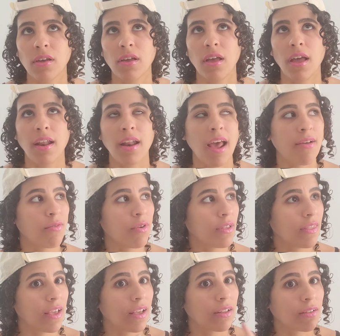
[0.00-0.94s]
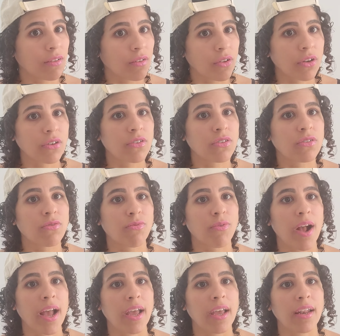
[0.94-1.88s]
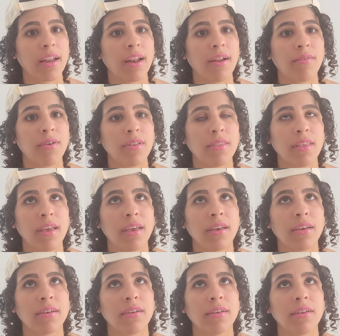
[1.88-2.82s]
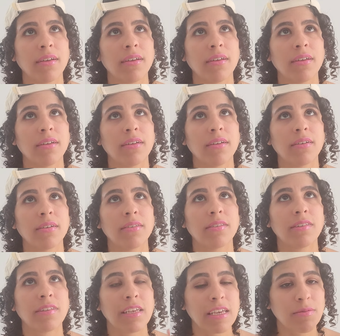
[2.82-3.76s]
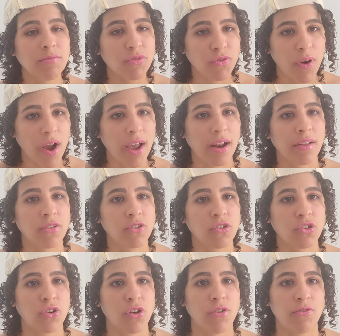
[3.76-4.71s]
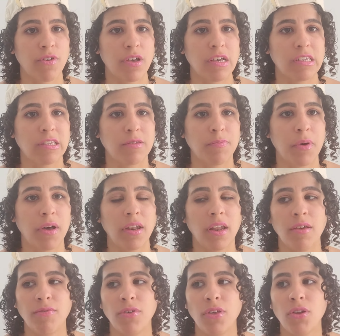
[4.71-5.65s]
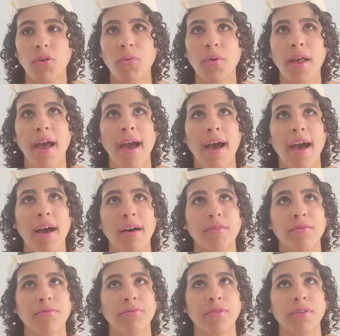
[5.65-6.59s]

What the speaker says: and everything looks right and everything seems right on the surface, but if you don't have